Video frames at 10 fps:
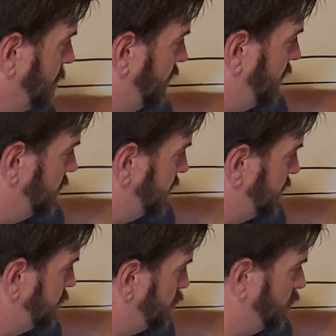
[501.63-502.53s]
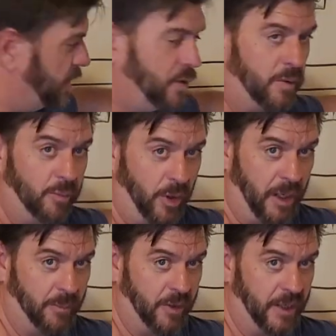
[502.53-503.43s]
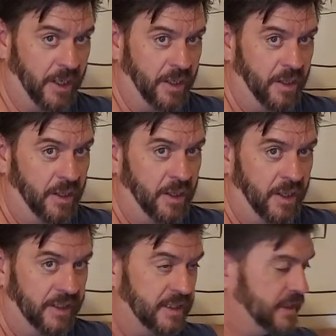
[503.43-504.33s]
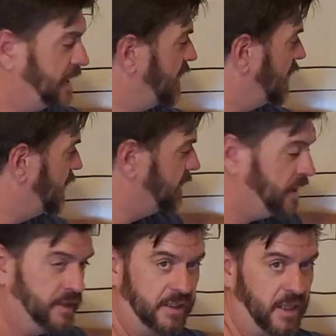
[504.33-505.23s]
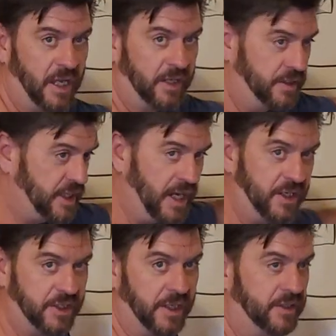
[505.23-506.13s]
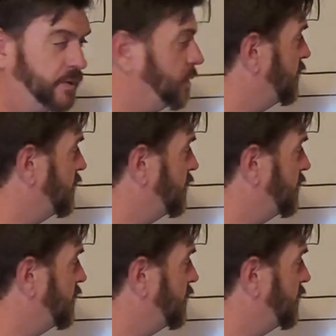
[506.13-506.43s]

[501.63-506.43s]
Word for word: but it is real property. It's not, it's not changing. So